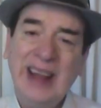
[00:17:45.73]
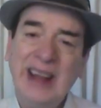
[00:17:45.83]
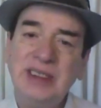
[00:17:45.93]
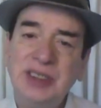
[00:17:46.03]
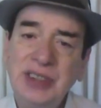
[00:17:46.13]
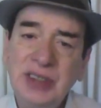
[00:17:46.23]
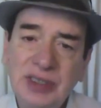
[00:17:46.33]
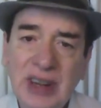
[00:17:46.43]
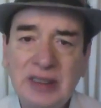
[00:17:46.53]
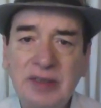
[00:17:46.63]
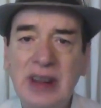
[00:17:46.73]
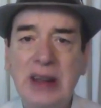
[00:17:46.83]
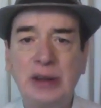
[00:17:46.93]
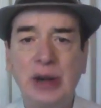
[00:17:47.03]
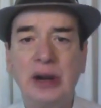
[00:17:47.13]
And since that
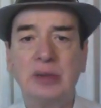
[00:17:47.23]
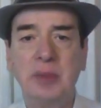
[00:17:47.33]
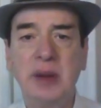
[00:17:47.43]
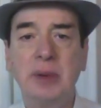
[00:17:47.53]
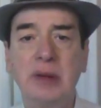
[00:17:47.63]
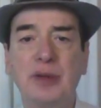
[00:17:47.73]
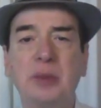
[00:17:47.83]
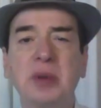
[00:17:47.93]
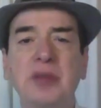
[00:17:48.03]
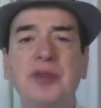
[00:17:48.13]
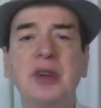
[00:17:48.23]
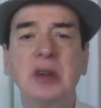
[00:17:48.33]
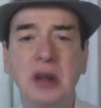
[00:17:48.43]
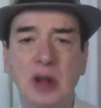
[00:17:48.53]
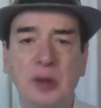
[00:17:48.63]
village had people from different
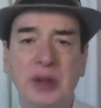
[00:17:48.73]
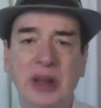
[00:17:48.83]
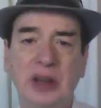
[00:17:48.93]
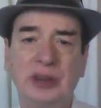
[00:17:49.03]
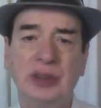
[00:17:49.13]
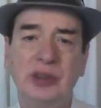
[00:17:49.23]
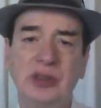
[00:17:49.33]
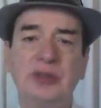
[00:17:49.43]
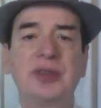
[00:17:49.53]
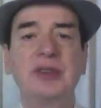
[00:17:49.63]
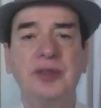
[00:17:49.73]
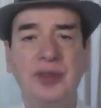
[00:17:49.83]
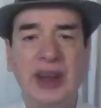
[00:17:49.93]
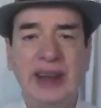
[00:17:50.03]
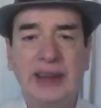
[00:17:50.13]
denominations, different
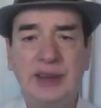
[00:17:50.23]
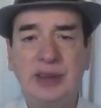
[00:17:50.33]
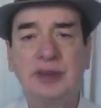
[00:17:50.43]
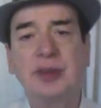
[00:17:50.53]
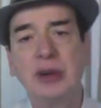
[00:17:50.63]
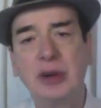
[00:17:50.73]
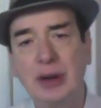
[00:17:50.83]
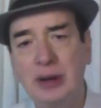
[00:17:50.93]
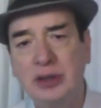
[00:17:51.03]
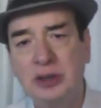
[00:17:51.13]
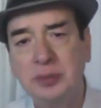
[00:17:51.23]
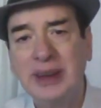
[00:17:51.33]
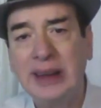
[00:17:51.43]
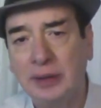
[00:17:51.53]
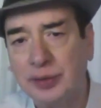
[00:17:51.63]
faiths, different religious
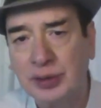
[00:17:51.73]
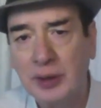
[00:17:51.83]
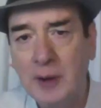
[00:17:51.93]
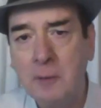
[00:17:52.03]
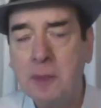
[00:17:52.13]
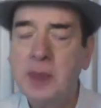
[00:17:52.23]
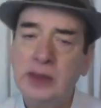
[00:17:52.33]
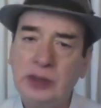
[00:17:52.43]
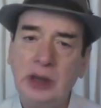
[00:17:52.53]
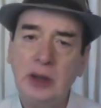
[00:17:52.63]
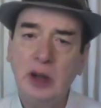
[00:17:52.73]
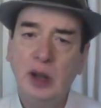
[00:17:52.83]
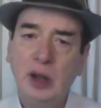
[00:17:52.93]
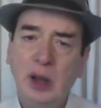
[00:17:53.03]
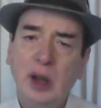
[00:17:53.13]
beliefs, they said,
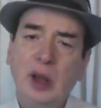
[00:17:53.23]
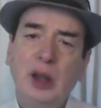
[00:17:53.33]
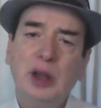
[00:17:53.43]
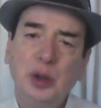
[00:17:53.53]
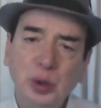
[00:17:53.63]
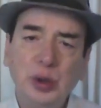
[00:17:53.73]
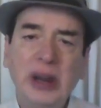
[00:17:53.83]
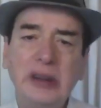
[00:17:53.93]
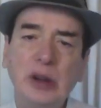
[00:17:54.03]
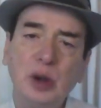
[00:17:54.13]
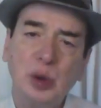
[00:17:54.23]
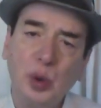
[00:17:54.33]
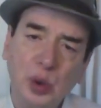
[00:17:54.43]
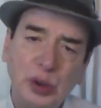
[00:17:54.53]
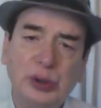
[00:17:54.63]
you get your
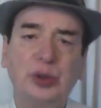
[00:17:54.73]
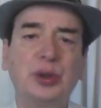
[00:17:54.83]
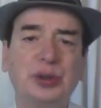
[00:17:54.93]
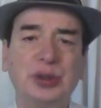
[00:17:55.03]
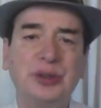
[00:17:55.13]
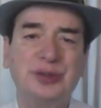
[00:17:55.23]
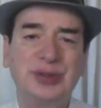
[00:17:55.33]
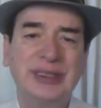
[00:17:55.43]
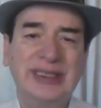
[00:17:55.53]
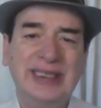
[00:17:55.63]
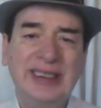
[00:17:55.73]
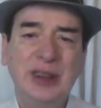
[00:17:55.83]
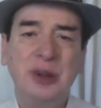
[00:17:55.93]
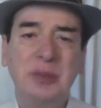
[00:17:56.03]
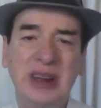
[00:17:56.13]
own source of
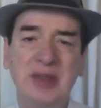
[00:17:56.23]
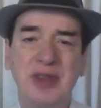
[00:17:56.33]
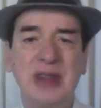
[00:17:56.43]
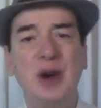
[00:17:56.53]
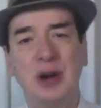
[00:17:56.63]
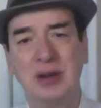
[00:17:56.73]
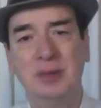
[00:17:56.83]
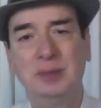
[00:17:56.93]
your belief in God.